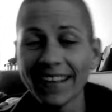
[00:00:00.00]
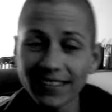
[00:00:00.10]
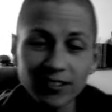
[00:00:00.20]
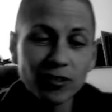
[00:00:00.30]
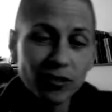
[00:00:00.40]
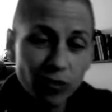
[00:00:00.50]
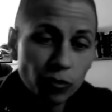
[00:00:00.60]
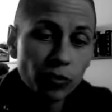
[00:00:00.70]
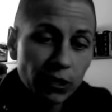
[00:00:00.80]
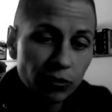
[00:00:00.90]
it's
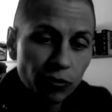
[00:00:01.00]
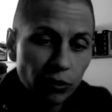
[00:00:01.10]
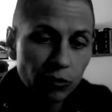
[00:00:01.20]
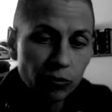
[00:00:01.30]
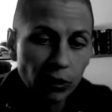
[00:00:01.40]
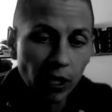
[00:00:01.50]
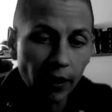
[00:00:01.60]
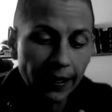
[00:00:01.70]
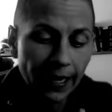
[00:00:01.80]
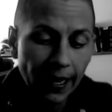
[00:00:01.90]
truly, truly, truly all
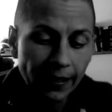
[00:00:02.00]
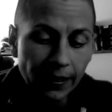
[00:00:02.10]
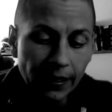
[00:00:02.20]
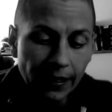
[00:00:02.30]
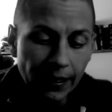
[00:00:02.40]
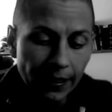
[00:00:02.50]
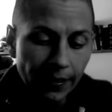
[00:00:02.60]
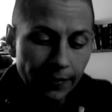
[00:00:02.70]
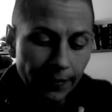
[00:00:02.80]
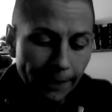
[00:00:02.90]
I got.
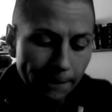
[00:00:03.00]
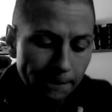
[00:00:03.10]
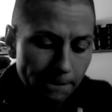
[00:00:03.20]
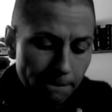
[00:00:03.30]
And um